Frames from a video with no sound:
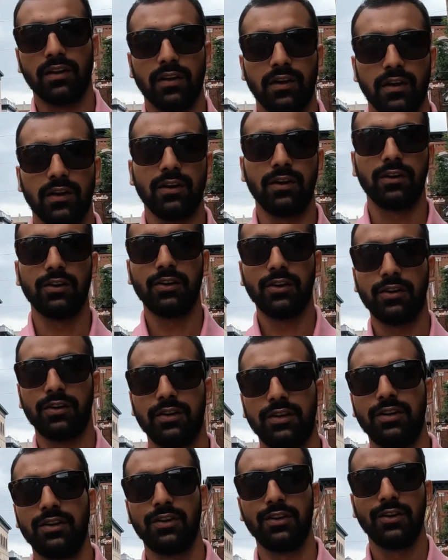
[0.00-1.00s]

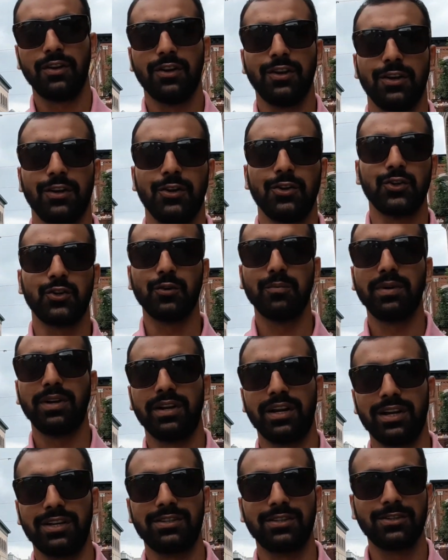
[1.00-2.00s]
uh, should be
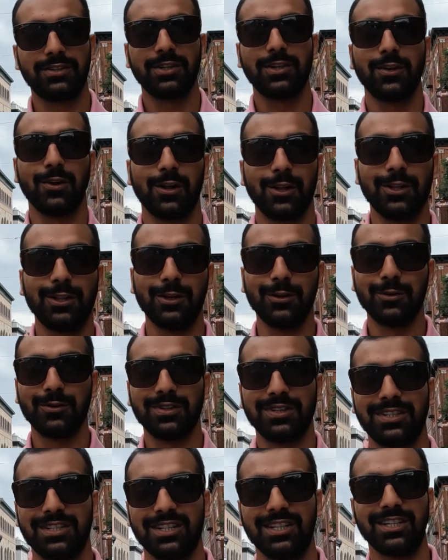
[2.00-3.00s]
nice to see all
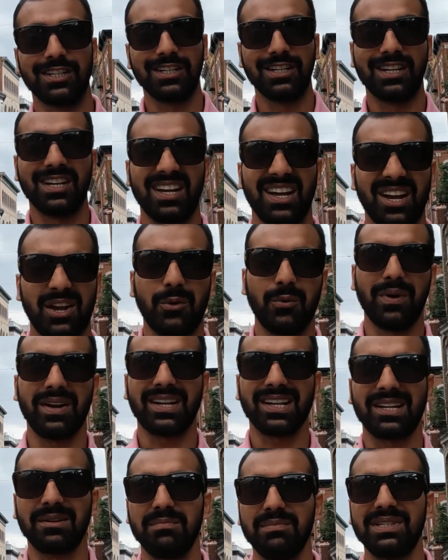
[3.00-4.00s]
those uh,
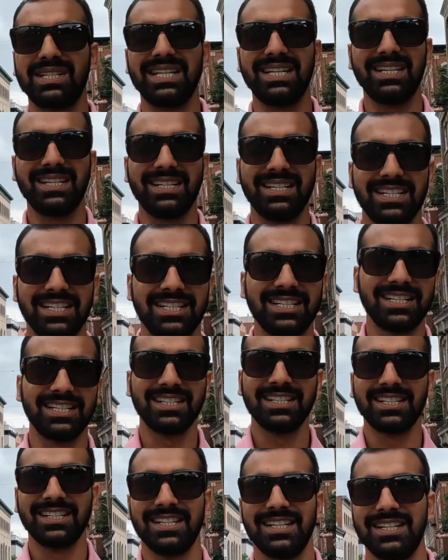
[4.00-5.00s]
aquatic marine
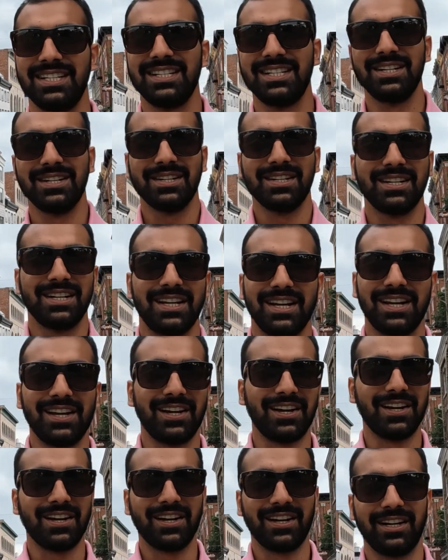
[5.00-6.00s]

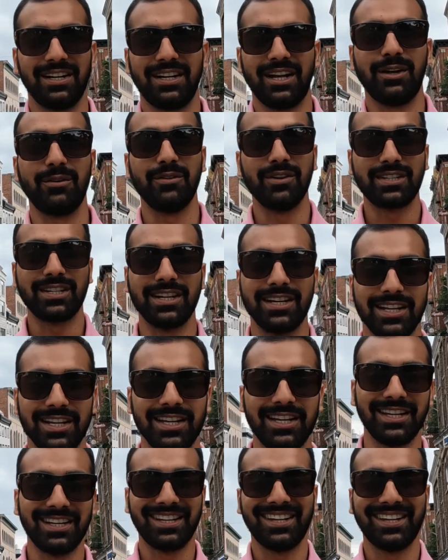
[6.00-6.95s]
uh, diversity